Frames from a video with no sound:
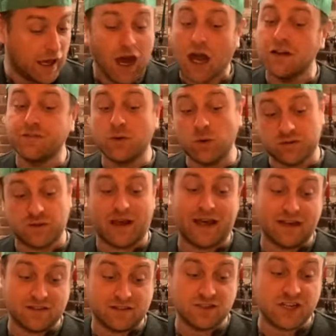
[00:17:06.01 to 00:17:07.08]
I've also
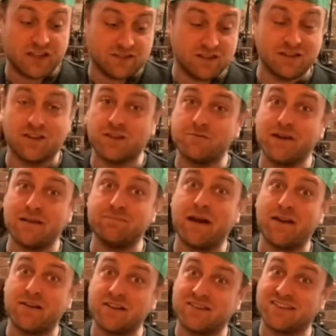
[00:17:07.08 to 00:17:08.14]
had it suggested that the red
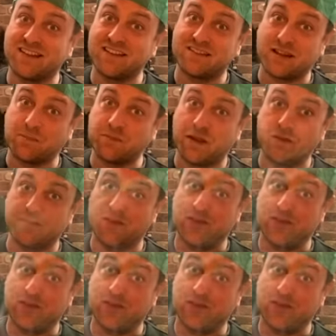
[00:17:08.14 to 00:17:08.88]
berries sometimes